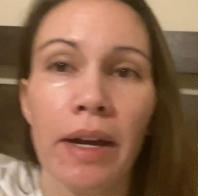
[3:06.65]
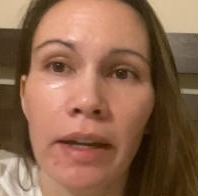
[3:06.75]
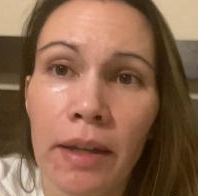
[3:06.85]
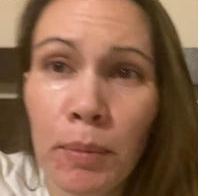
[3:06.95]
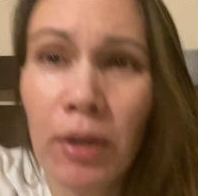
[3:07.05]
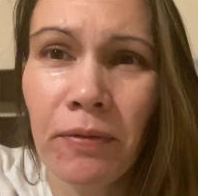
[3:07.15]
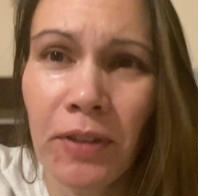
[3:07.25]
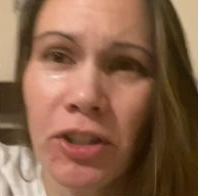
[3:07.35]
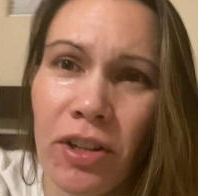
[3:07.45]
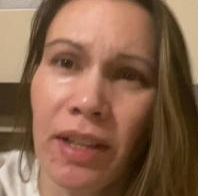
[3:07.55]
I am
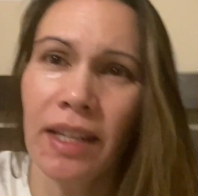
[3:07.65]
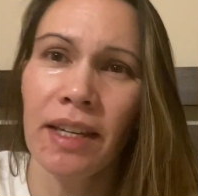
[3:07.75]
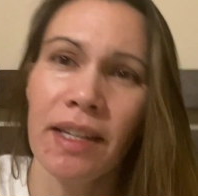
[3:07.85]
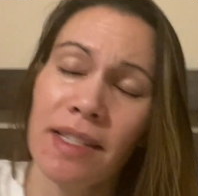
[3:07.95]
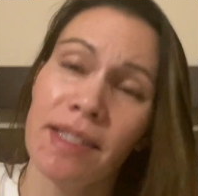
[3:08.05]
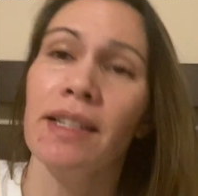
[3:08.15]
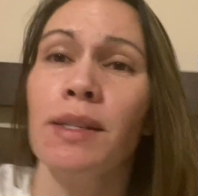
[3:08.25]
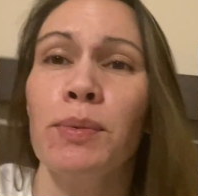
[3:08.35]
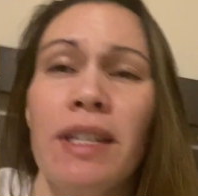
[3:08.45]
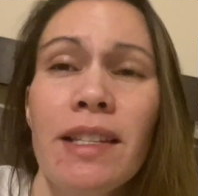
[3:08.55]
officially
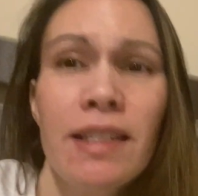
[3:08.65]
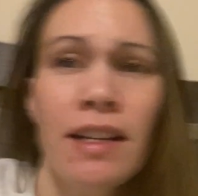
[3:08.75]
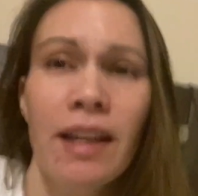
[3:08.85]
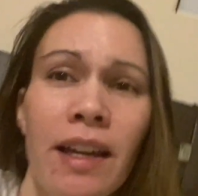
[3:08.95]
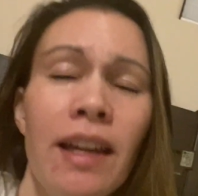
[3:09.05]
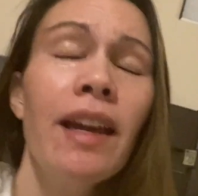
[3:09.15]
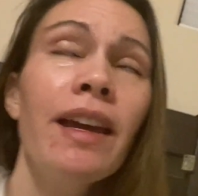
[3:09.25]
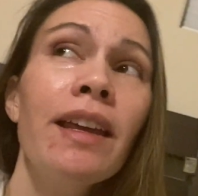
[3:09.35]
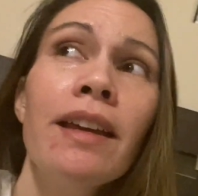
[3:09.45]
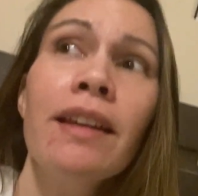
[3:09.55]
6 weeks today,
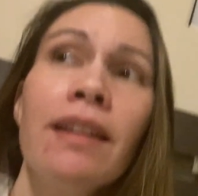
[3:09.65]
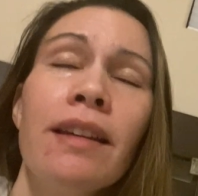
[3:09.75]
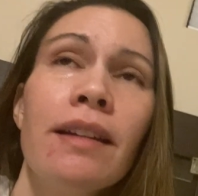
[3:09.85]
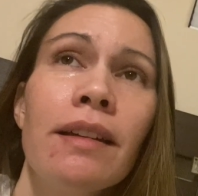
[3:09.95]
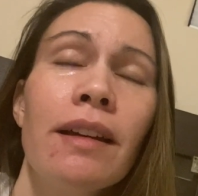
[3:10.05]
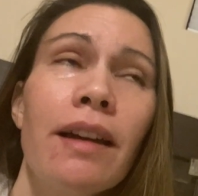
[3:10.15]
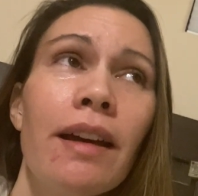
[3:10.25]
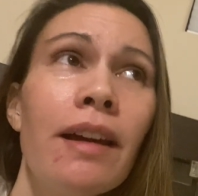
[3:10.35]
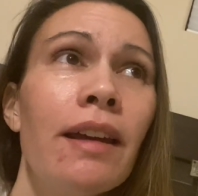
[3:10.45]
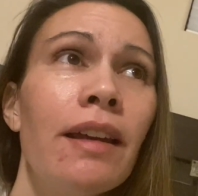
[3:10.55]
and
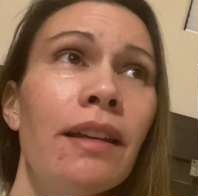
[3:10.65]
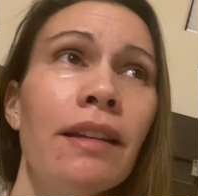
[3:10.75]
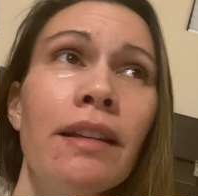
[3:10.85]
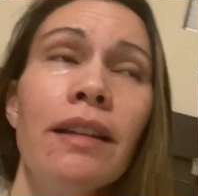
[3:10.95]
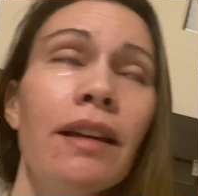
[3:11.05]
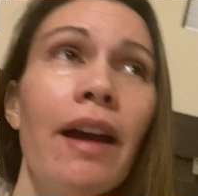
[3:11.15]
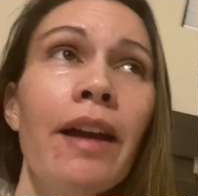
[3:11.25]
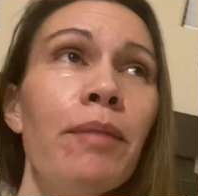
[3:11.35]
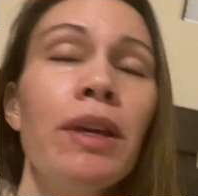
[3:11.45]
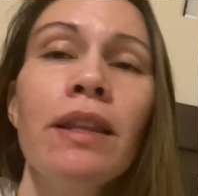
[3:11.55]

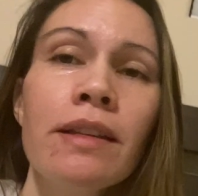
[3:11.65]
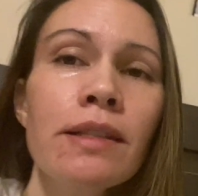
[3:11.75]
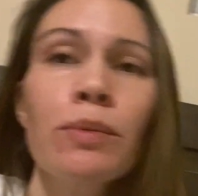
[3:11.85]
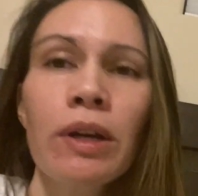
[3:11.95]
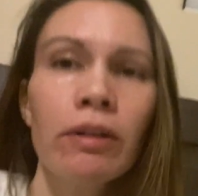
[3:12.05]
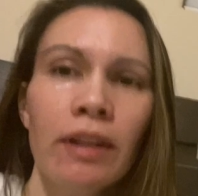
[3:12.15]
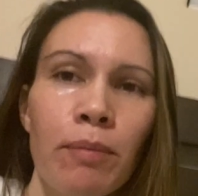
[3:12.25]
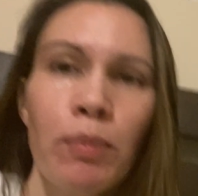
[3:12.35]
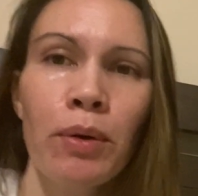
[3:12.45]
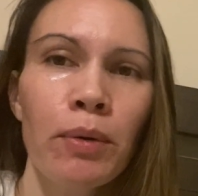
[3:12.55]
I'm in this weird
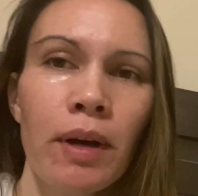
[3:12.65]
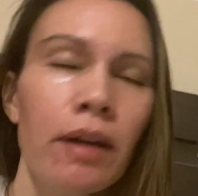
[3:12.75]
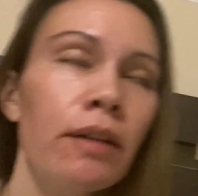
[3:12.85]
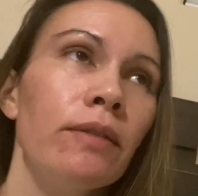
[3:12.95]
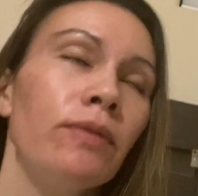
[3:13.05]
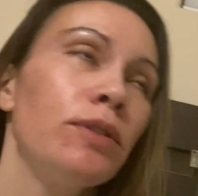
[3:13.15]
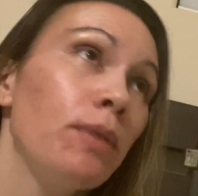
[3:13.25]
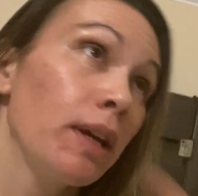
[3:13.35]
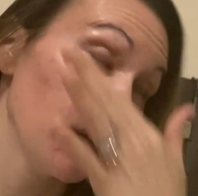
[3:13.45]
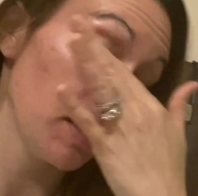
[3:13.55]
limbo of, do
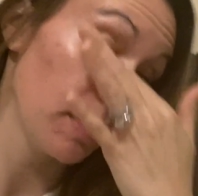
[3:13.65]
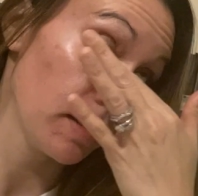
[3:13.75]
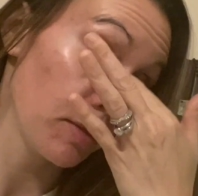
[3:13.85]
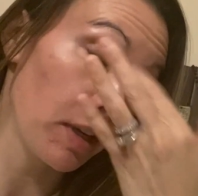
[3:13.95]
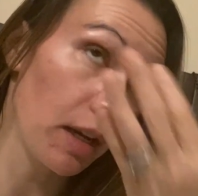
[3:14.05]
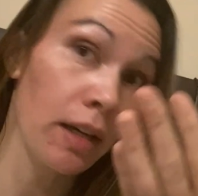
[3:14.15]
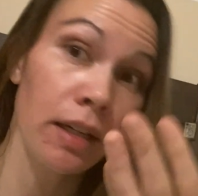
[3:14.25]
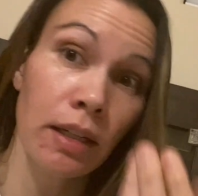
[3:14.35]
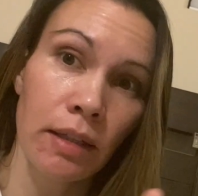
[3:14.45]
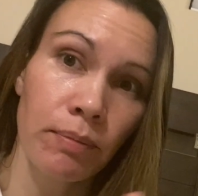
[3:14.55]
I eat, do I not
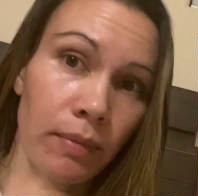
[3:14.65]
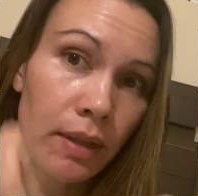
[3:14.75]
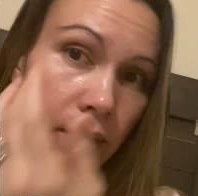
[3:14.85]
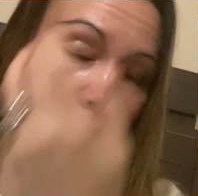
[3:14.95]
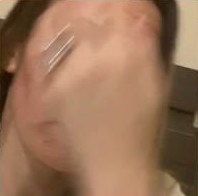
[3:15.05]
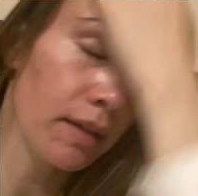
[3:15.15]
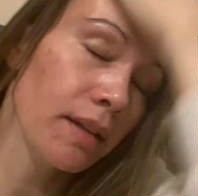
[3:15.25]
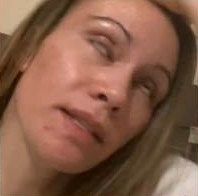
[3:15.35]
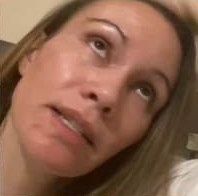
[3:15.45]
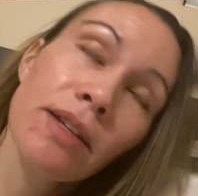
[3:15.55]
eat?
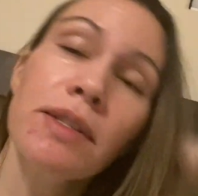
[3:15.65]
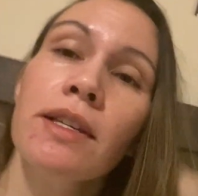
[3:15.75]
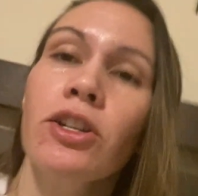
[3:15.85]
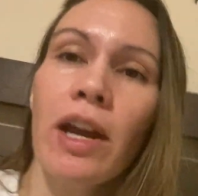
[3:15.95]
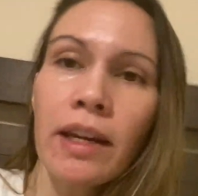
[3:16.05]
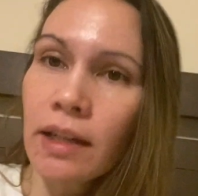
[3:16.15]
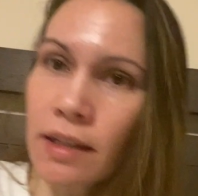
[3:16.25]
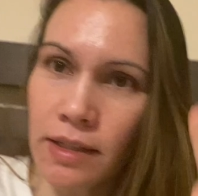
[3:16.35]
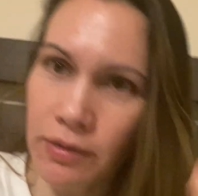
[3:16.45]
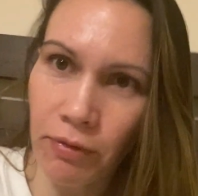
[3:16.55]
Excuse the
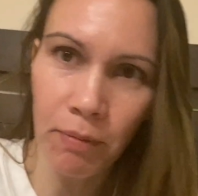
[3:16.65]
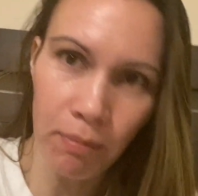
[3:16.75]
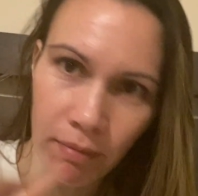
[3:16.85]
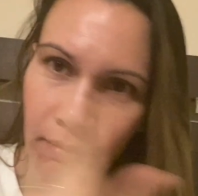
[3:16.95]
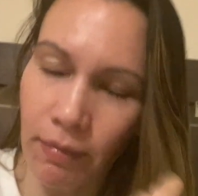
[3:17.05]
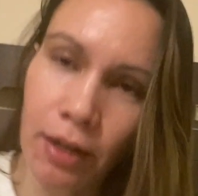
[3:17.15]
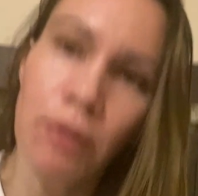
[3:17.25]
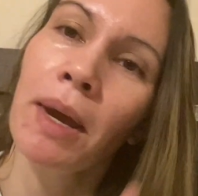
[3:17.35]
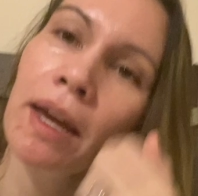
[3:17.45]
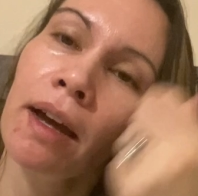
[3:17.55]
shininess from under
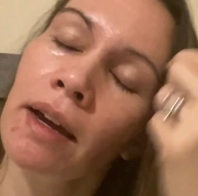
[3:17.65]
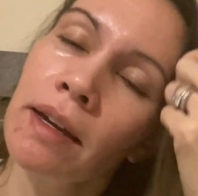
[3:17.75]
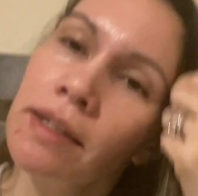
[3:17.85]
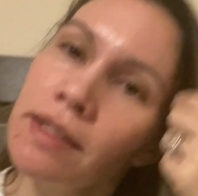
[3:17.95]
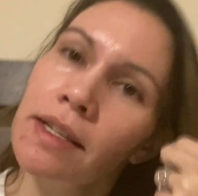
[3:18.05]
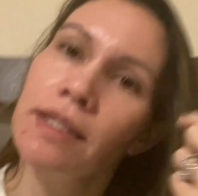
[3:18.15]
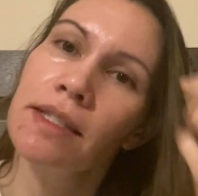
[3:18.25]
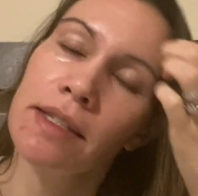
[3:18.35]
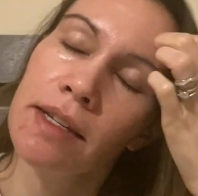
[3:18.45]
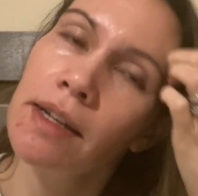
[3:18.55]
my eyes. That's